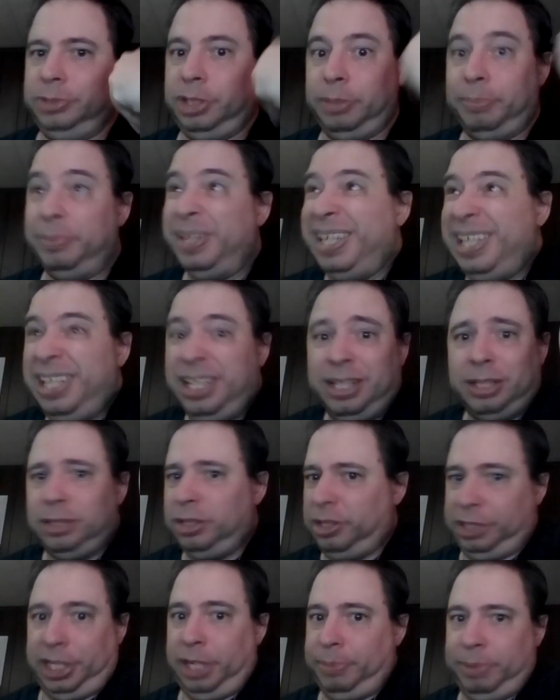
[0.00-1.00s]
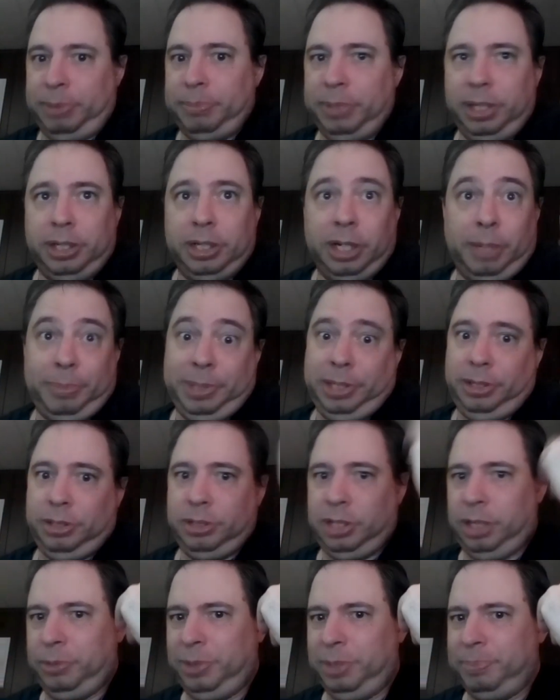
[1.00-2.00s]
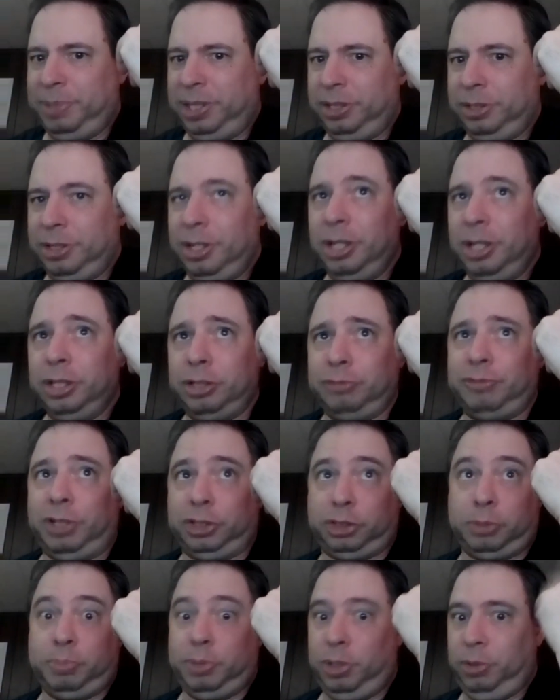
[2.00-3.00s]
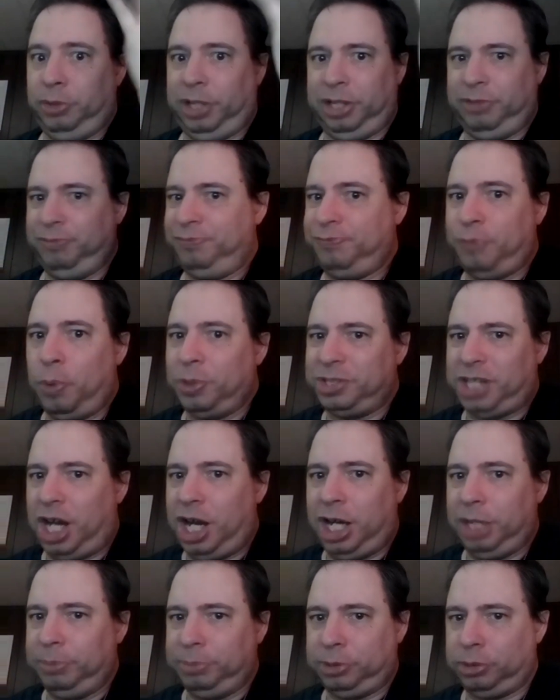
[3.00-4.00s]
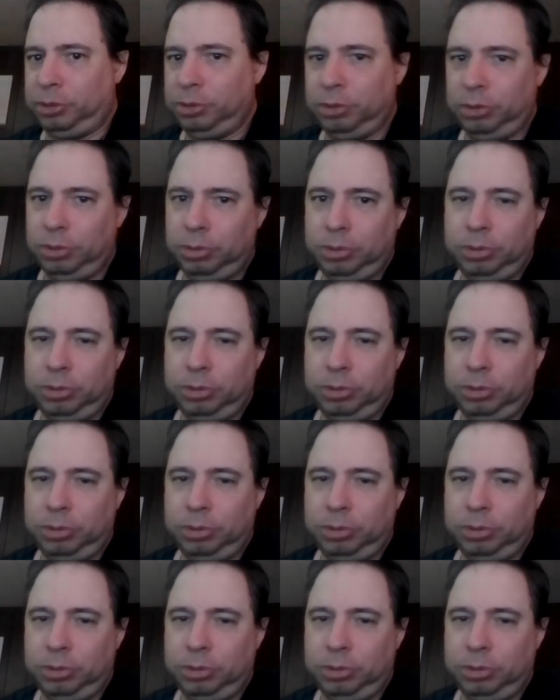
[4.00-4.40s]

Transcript: Is it me? No, it can't be me. I mean, I've only been to WrestlePro like four times.